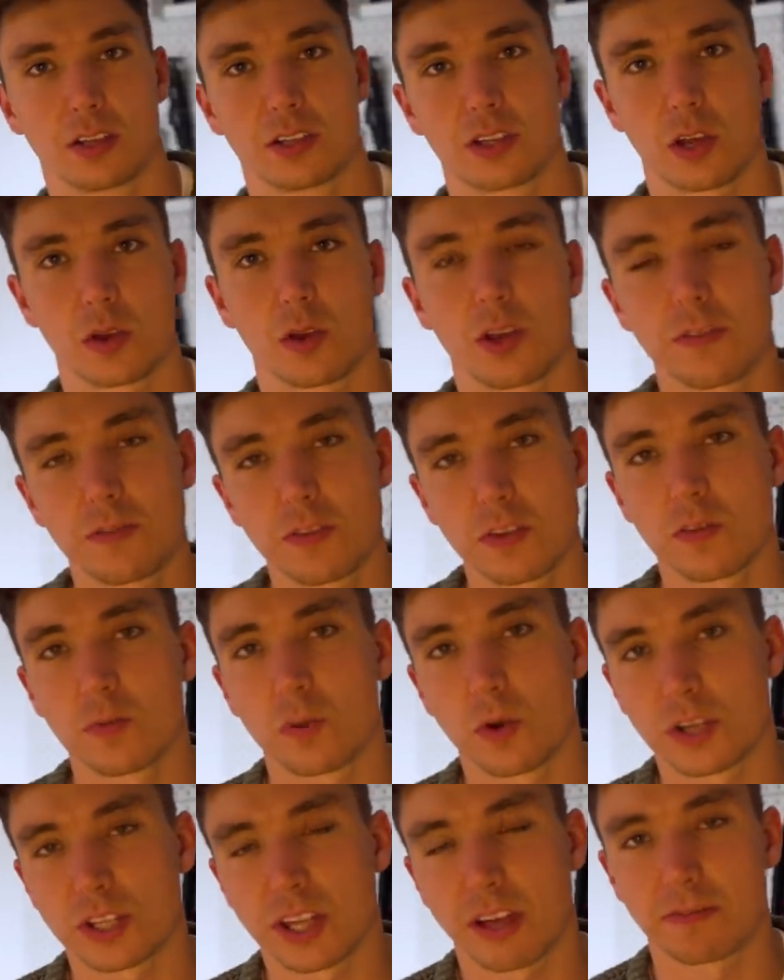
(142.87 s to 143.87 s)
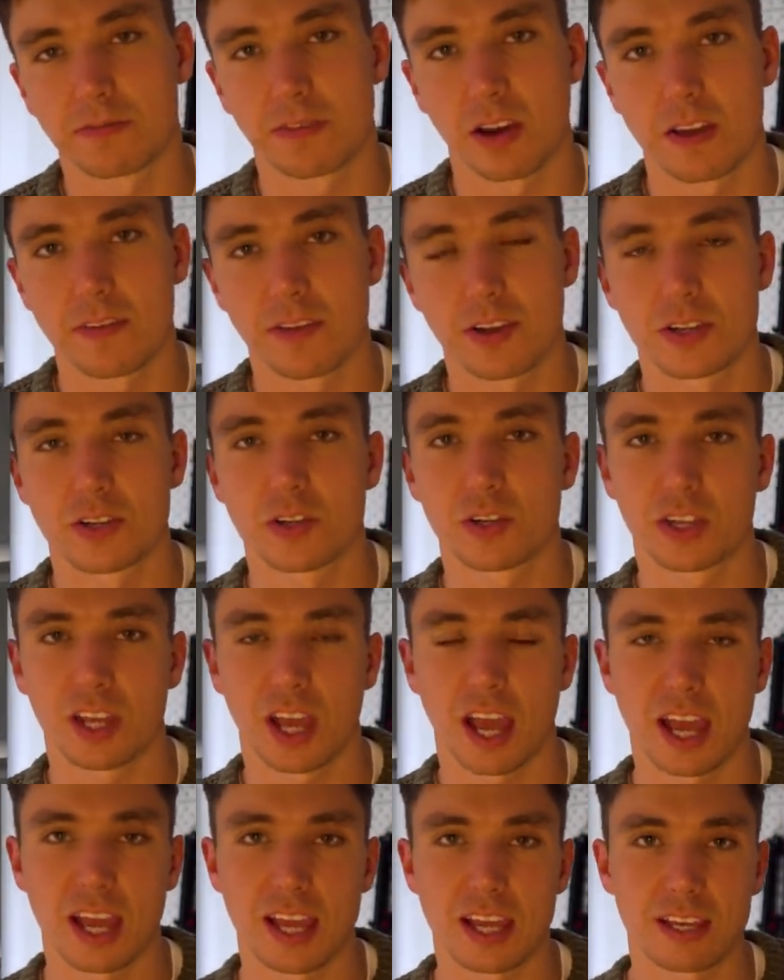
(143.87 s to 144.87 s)
So if you'd have watched that
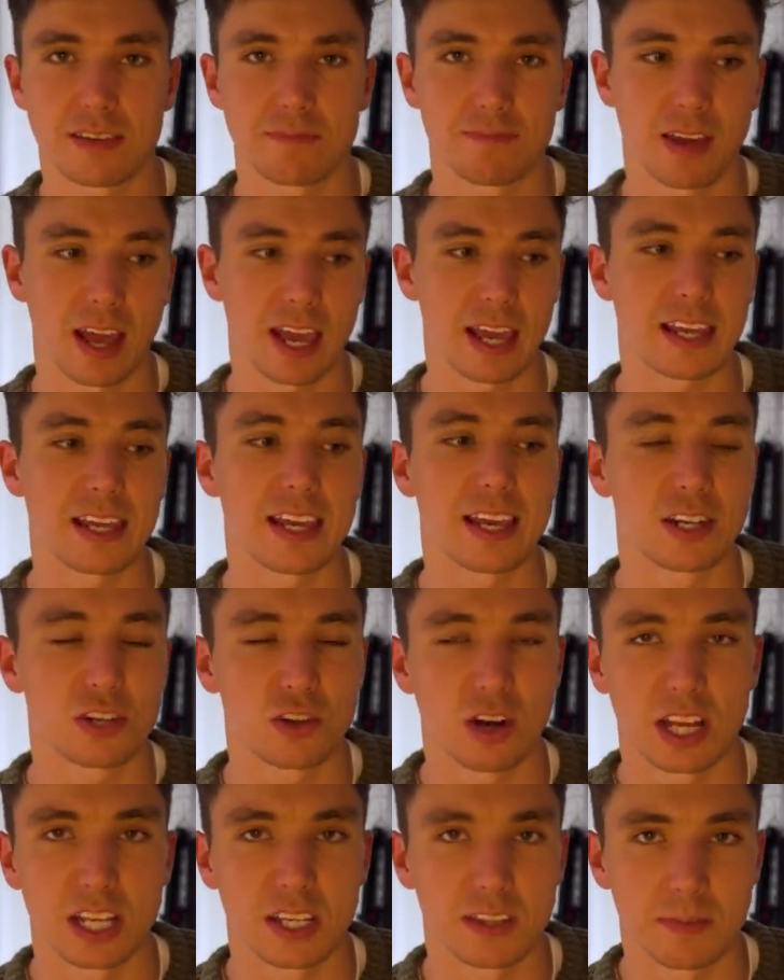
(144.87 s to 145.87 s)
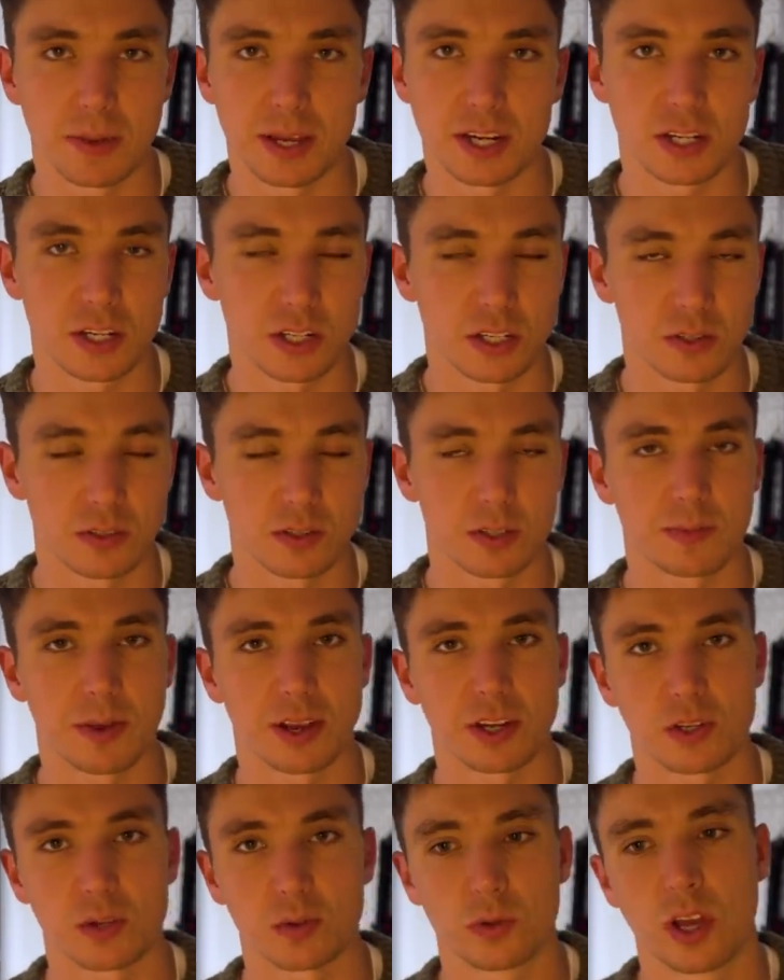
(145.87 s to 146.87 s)
500k eight year transformation
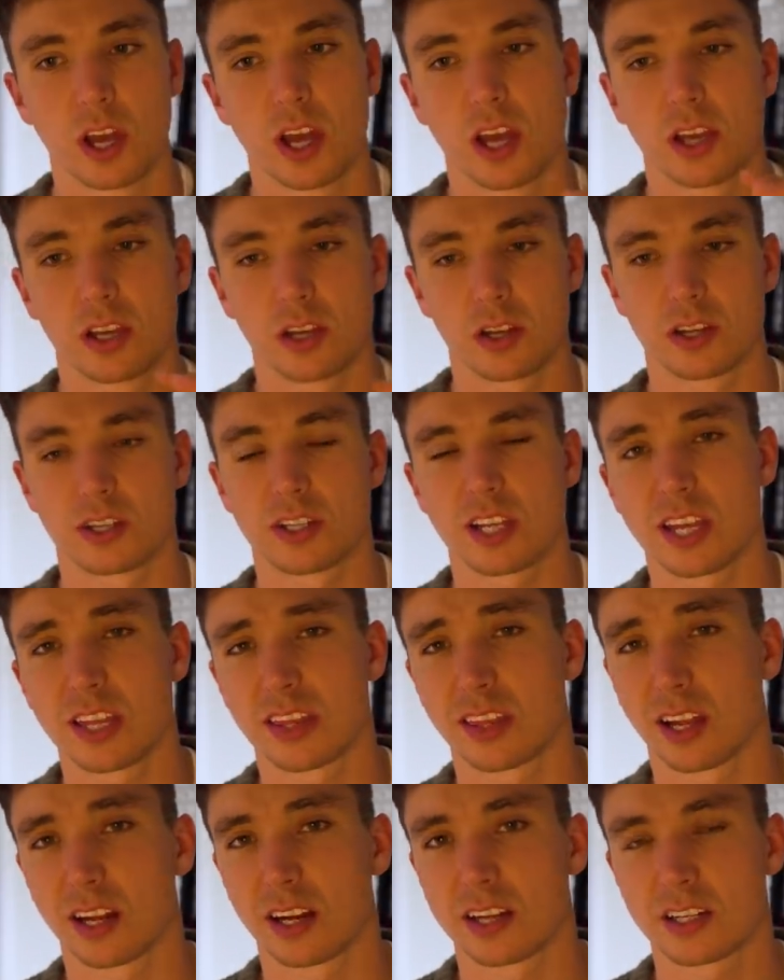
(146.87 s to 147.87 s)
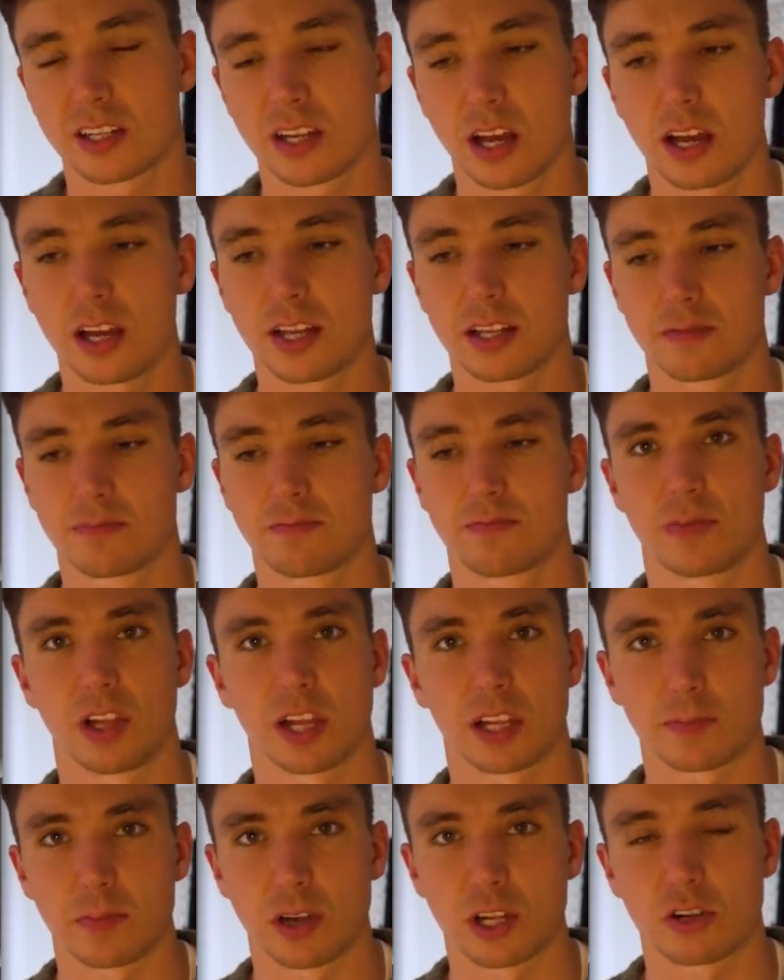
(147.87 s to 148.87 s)
special, you'd have seen that I started
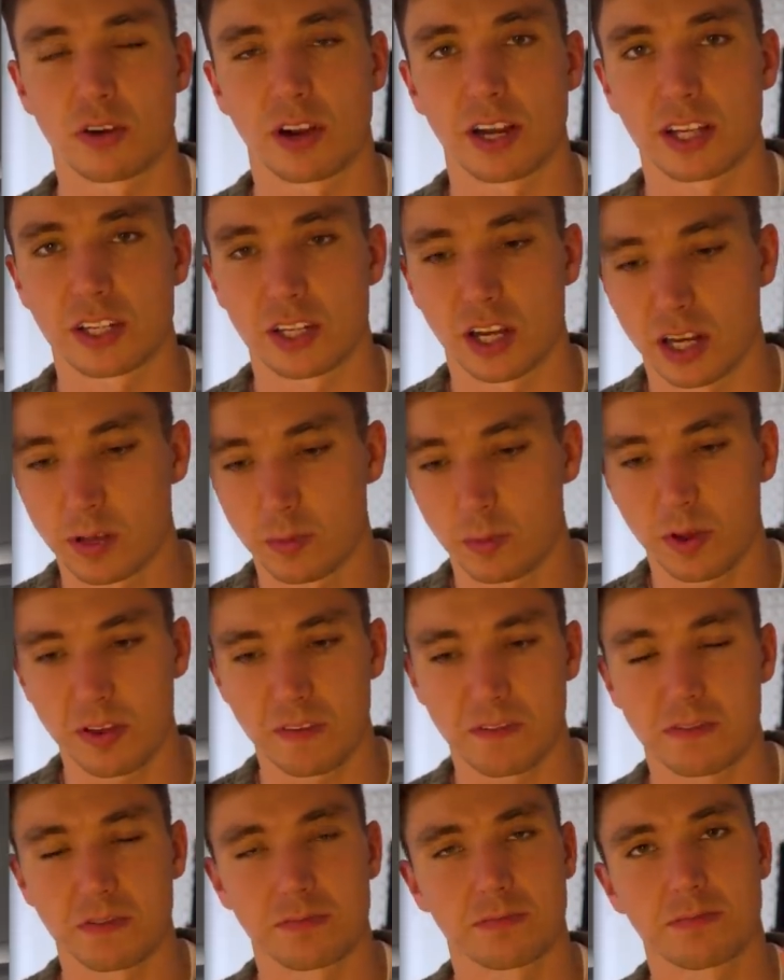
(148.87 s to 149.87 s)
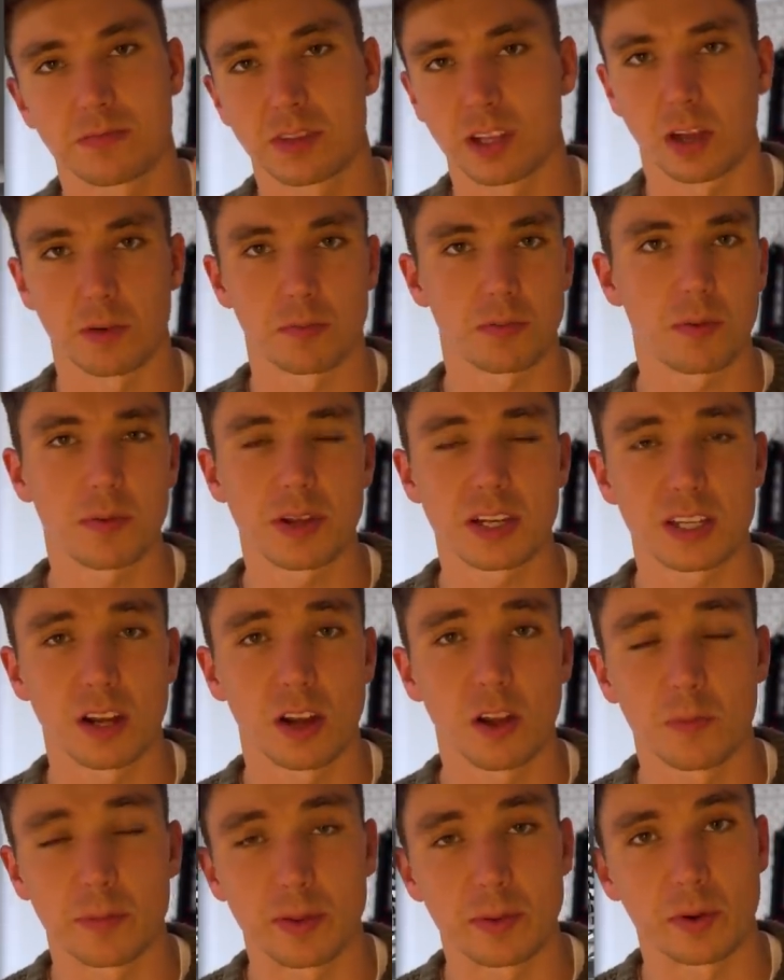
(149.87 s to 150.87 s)
like my training journey with you know, probably as a
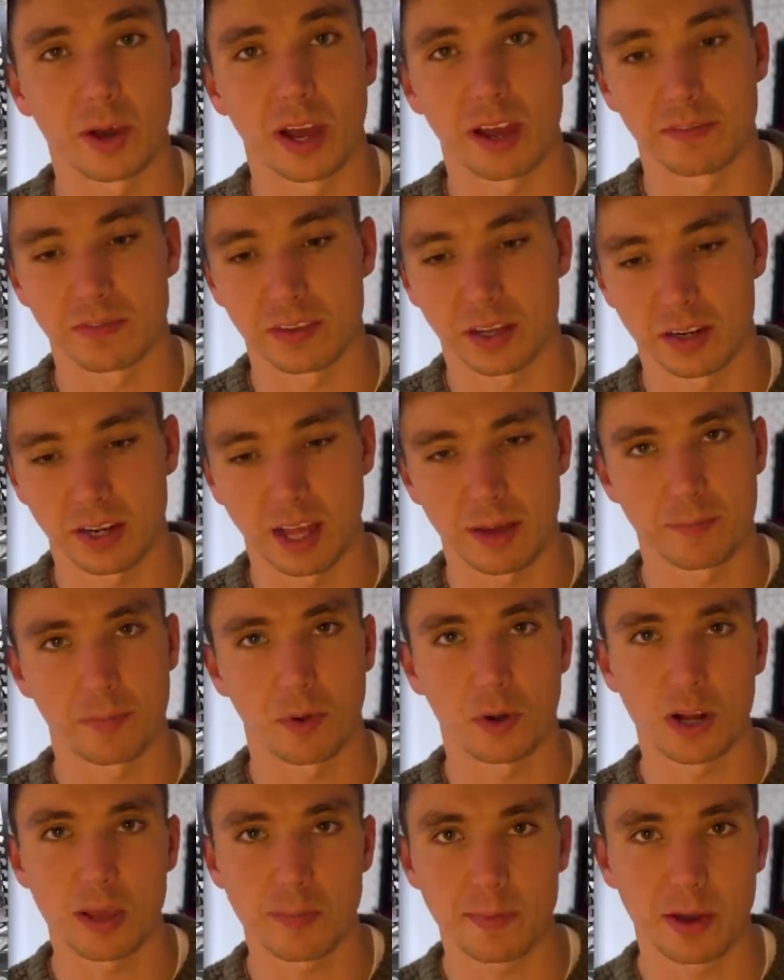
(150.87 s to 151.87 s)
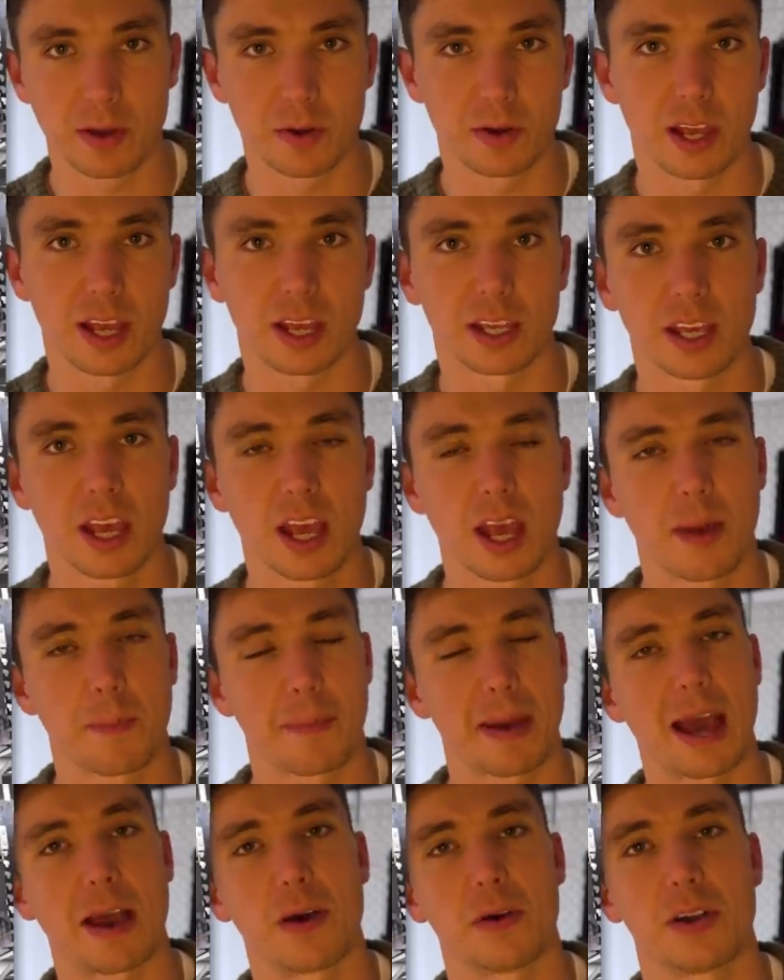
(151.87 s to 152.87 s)
lot of people have, from that bodybuilding,
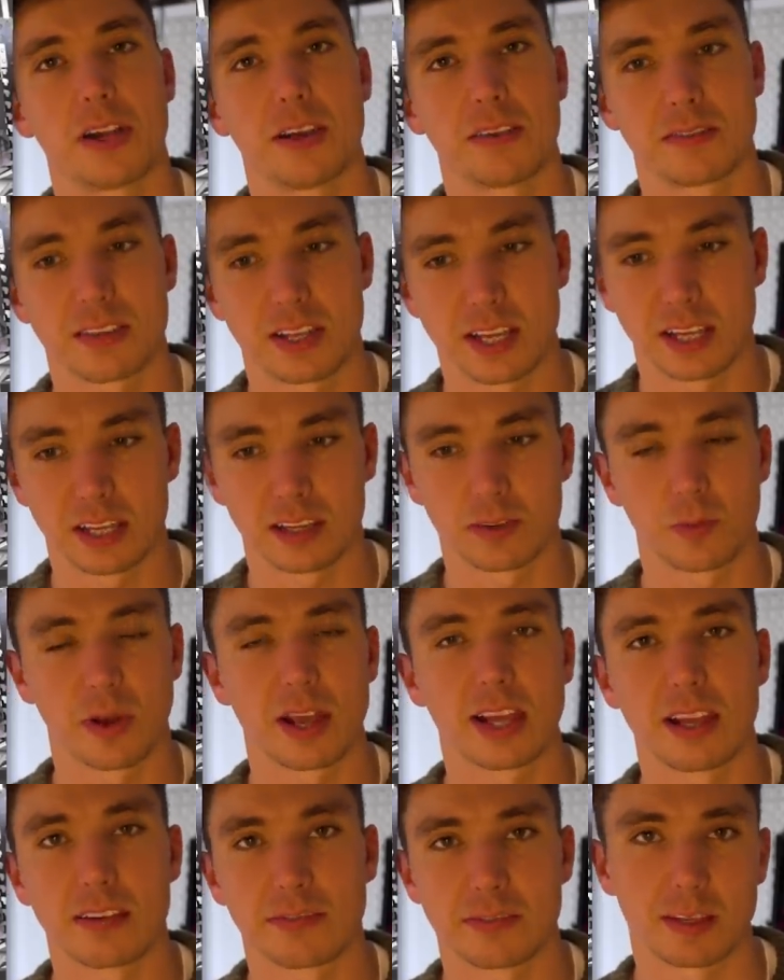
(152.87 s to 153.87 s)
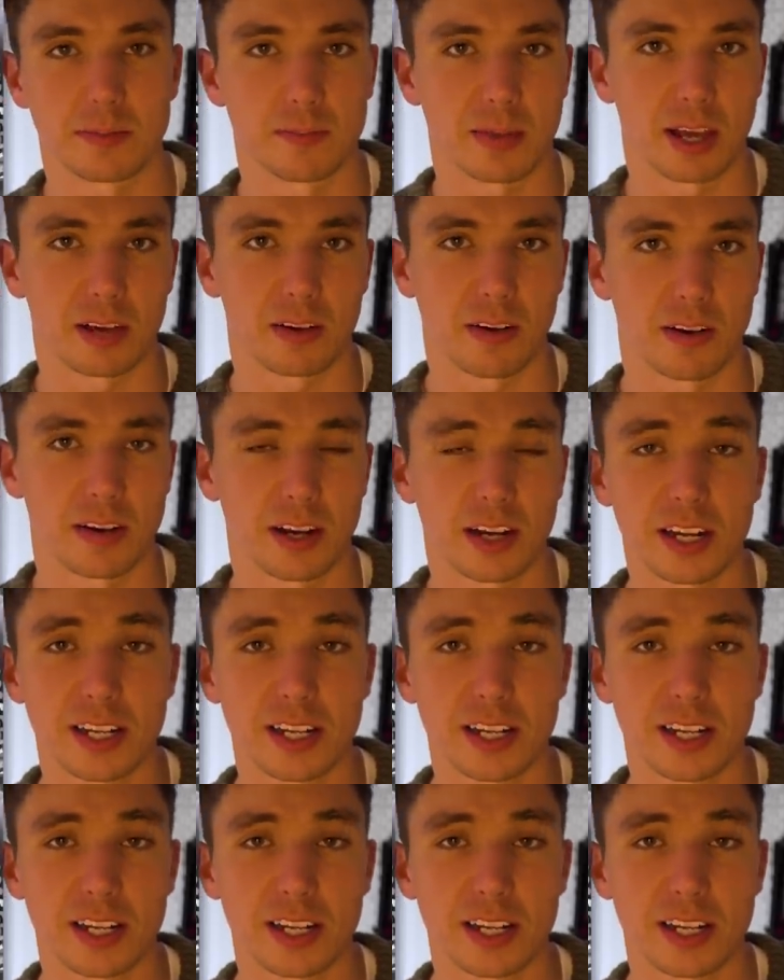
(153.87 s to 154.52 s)
powerlifting, weightlifting background.